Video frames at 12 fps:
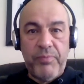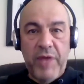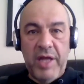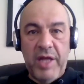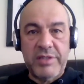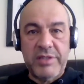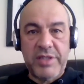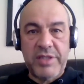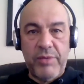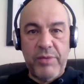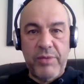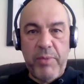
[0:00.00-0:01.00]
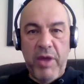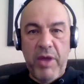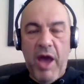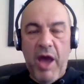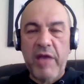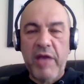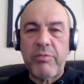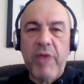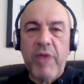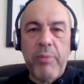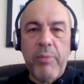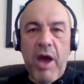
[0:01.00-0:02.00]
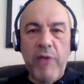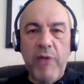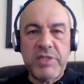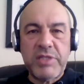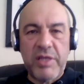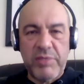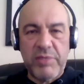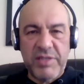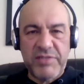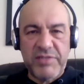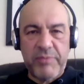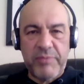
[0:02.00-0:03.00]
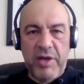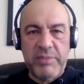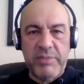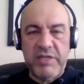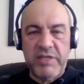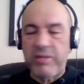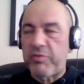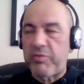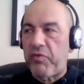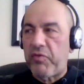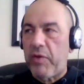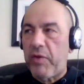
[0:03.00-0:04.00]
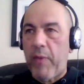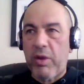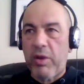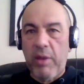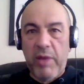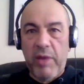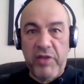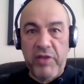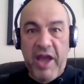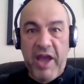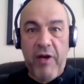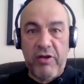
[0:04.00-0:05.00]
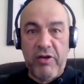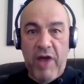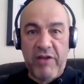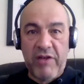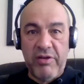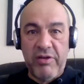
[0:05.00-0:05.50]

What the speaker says: And so maybe I always think of myself sometimes in terms of Food Network, kind of like the character actor.